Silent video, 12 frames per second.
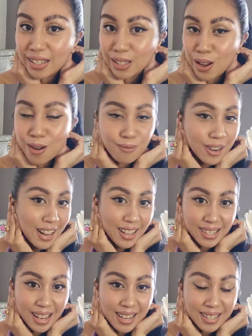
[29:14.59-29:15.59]
So I'm really
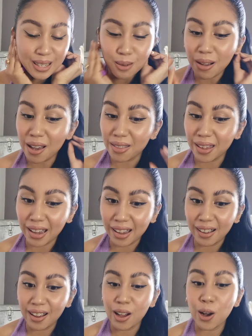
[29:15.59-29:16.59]
excited about
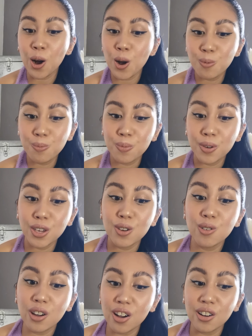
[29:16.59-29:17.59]
that. I hope
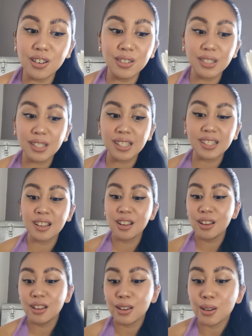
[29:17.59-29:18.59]
you girls
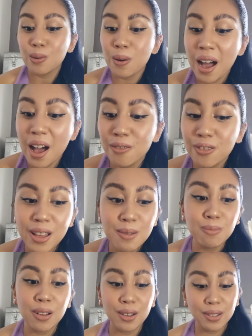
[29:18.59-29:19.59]
who have
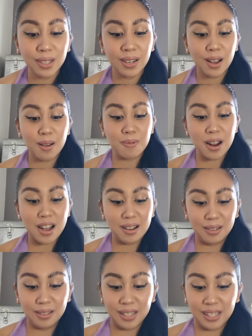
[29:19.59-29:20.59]
implanted
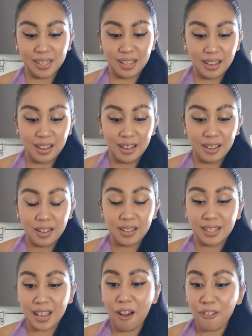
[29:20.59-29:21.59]
eyebrows
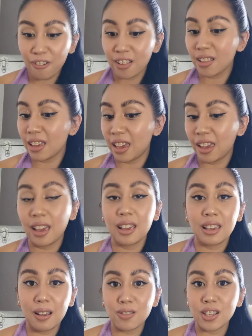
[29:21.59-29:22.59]
definitely
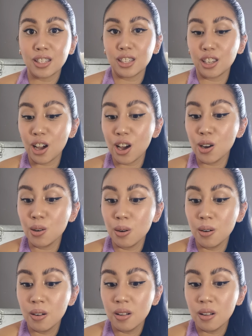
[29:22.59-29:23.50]
give this a go.